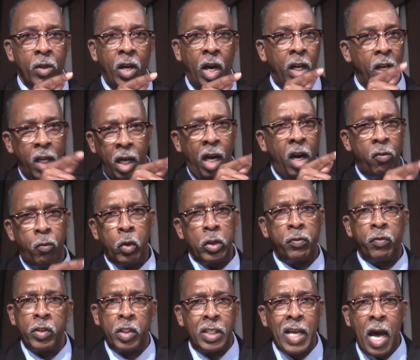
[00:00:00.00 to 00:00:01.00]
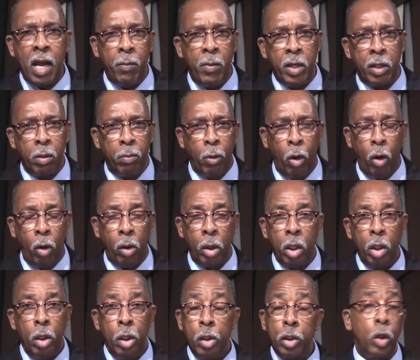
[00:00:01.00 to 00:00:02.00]
her love was for Sodom and Gomorrah.
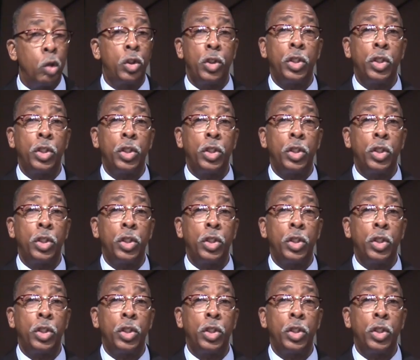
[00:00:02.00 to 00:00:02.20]
So